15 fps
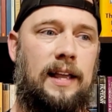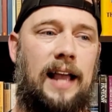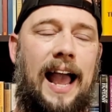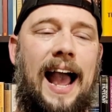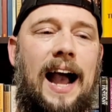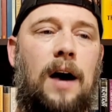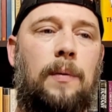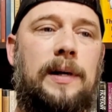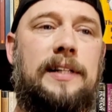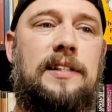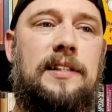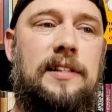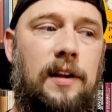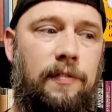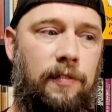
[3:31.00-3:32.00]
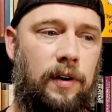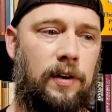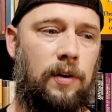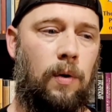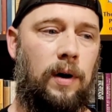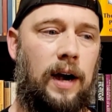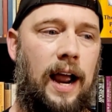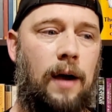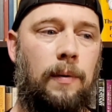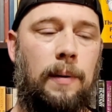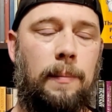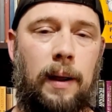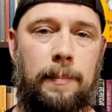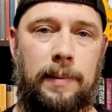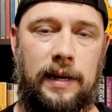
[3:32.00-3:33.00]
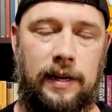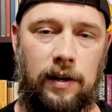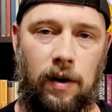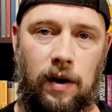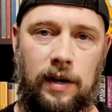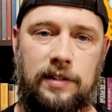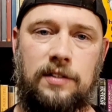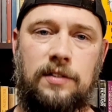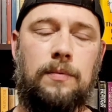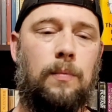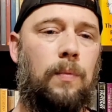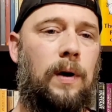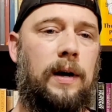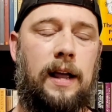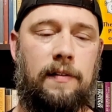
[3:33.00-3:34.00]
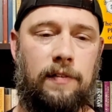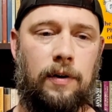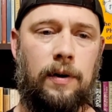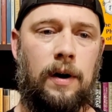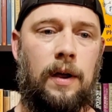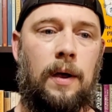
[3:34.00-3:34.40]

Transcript: how it's different or how it might be at odds, whatever,